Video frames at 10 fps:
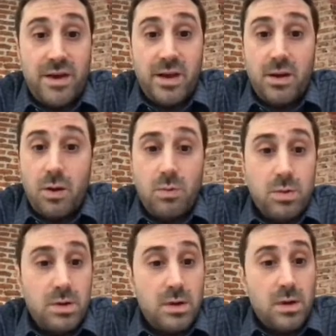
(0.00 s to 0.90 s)
very
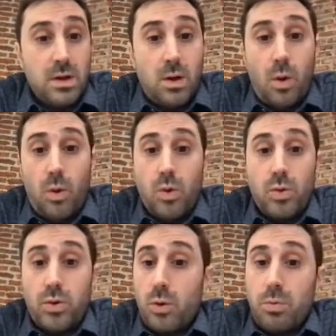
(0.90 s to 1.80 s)
low
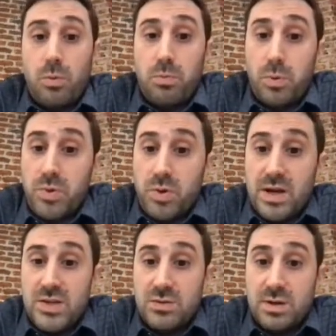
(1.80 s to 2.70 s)
or no
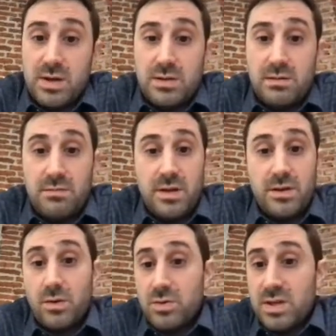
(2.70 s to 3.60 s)
population and they're
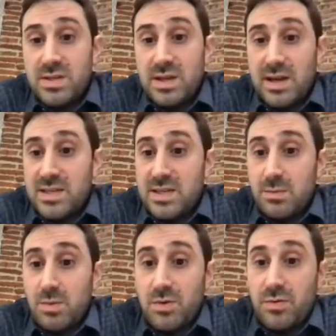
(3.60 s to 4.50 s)
not easily
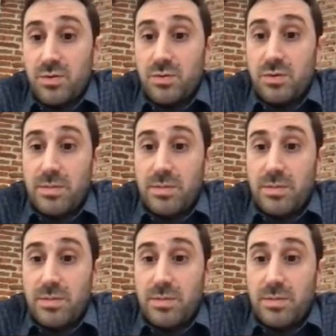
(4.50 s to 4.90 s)
accessible through the